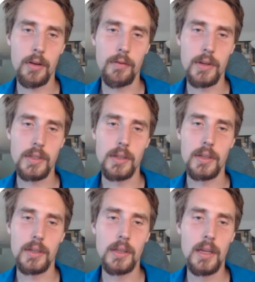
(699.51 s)

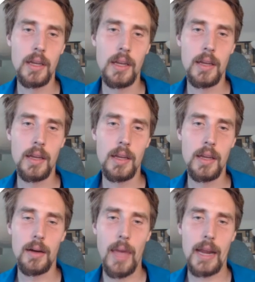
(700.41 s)
original
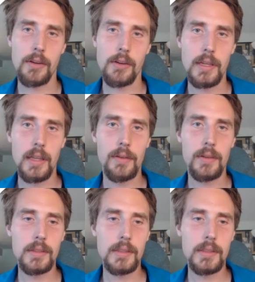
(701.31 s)
accuracy
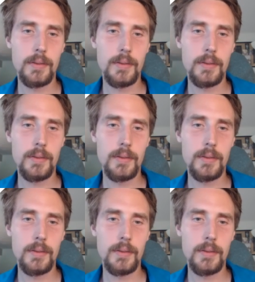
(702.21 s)
levels.